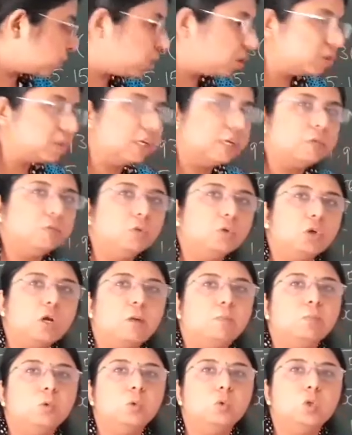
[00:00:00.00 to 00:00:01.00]
cost that would
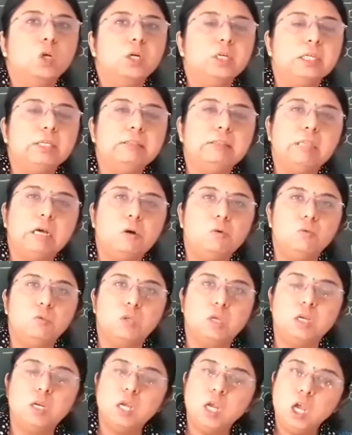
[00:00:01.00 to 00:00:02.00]
come to
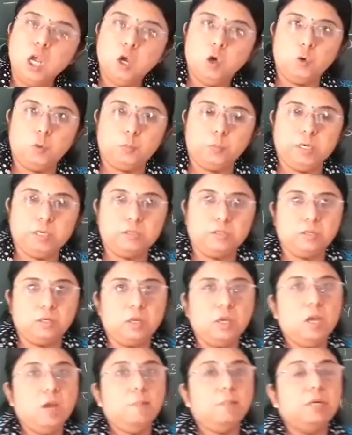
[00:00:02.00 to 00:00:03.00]
13,000 rupees.
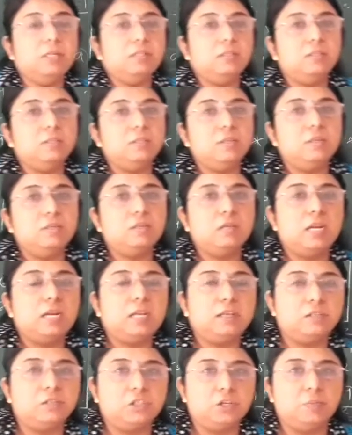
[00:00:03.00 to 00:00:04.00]
But this is an
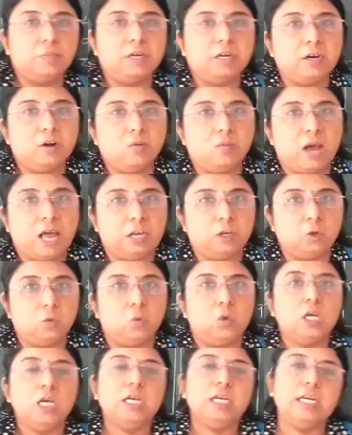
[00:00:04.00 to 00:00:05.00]
estimated value.
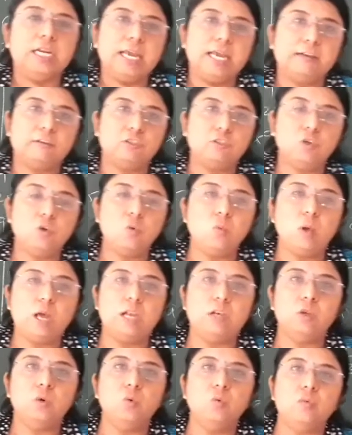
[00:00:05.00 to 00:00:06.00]
In actual
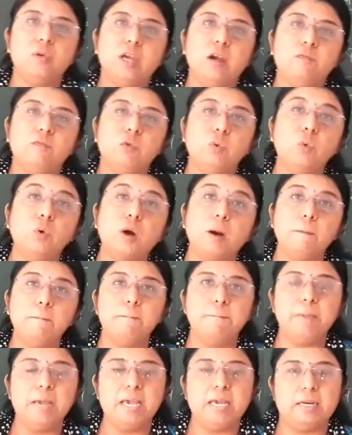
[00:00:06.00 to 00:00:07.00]
value, we have to
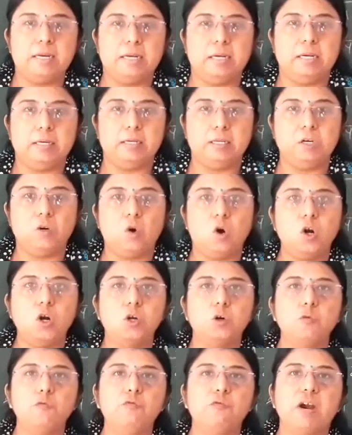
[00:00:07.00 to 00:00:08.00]
compare it in order
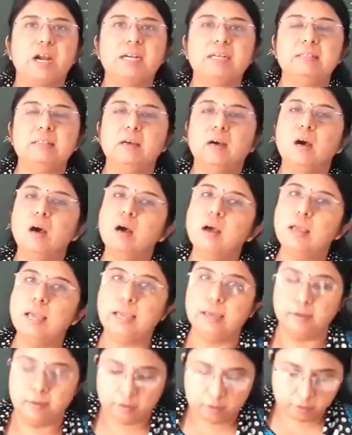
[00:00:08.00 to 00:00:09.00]
to find the
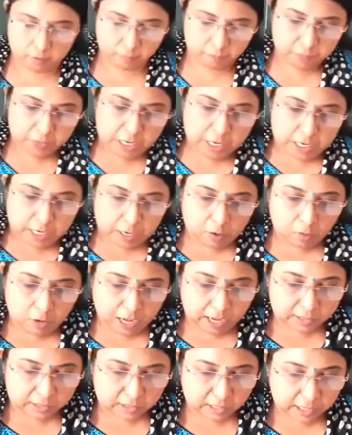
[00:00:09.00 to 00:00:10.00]
error. Now
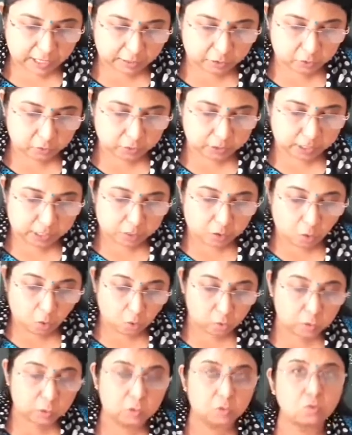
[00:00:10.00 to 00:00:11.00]
last line you read it,
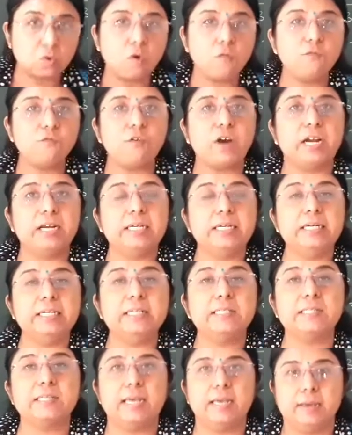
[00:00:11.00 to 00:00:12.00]
also find
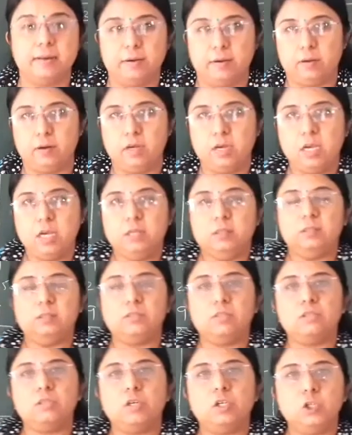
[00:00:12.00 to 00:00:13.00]
its error. This
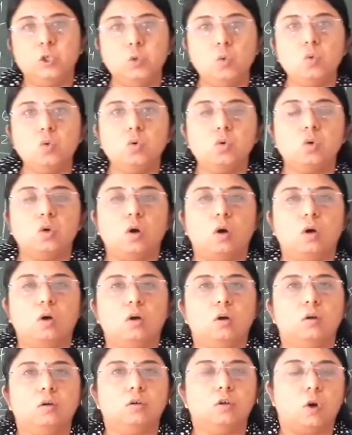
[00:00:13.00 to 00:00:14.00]
is a new
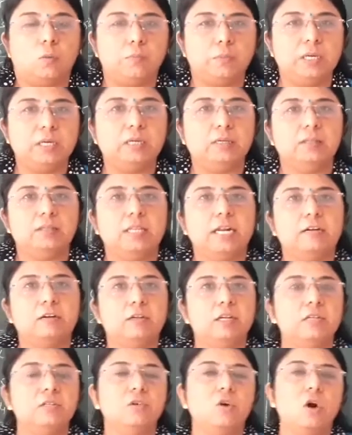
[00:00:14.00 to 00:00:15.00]
topic that
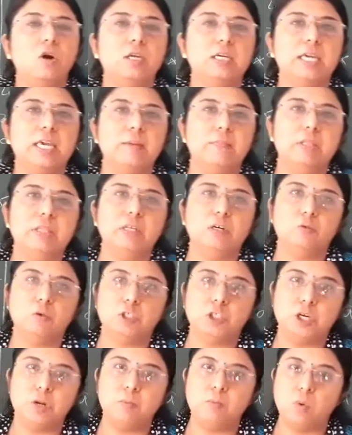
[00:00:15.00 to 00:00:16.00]
has not came in the
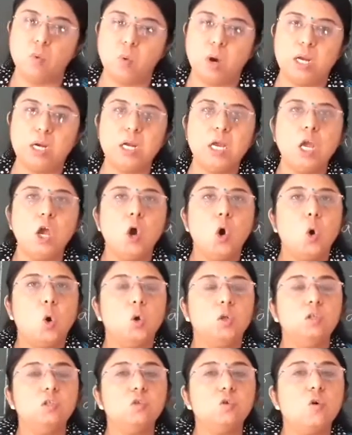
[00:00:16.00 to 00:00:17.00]
question number 1.
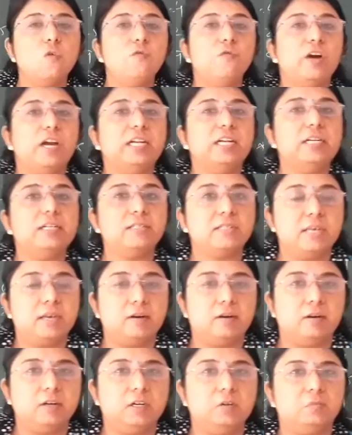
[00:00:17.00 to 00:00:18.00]
Also find its
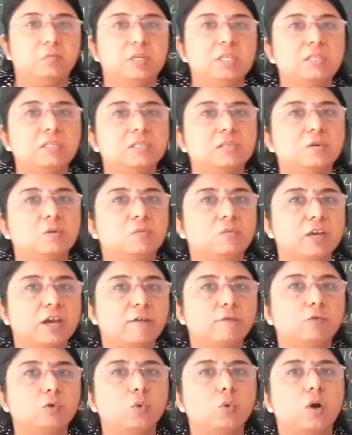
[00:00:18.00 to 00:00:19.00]
error. It means we
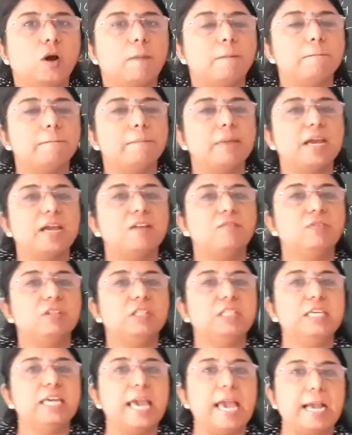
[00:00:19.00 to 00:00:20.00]
have to compare with
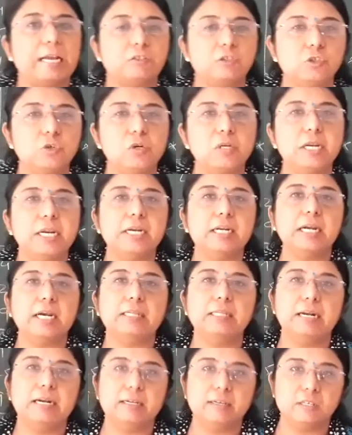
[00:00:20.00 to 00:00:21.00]
the actual data
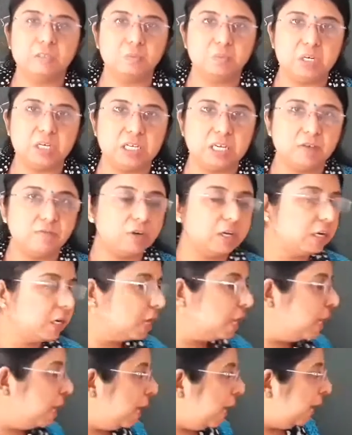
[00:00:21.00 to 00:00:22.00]
that has been given,
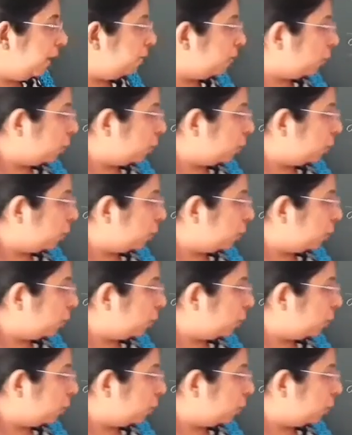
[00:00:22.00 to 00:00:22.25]
and